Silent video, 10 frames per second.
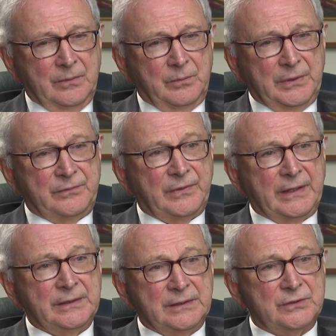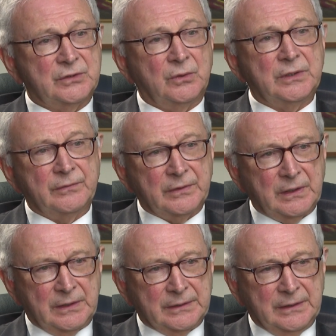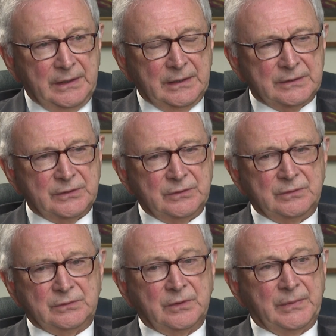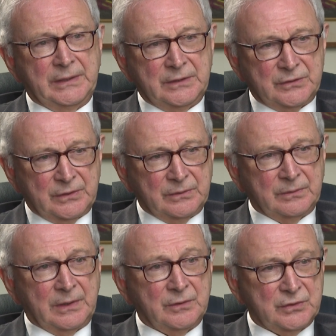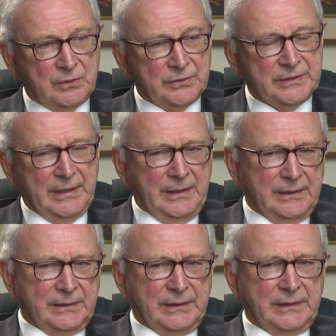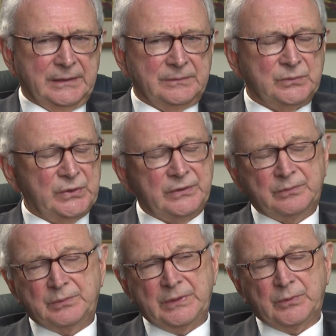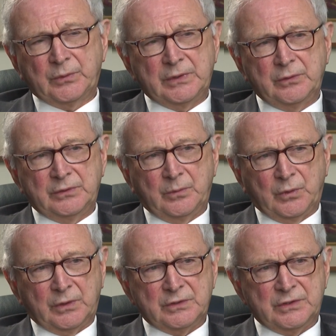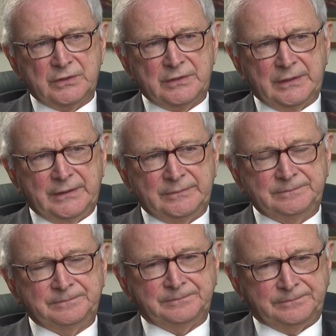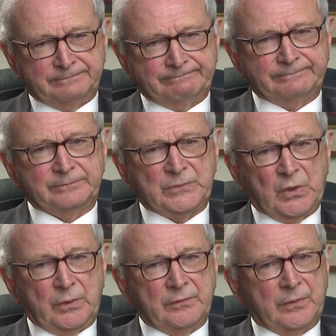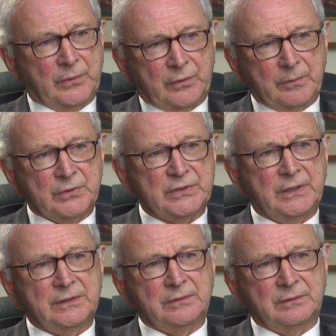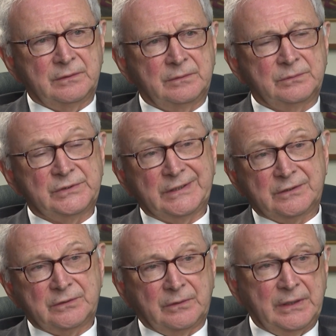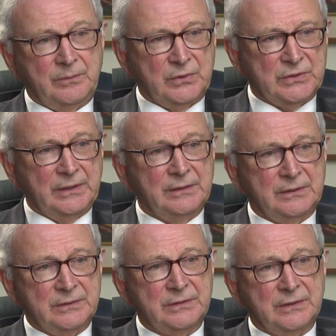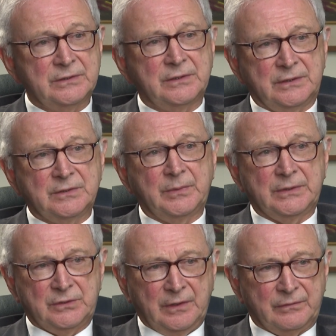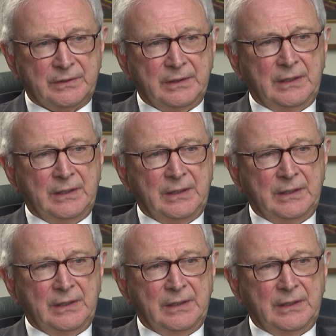but finding it so difficult to manage their households. And with people renewing the mortgages, going from a 3% to a 6 or 8% is a big shift.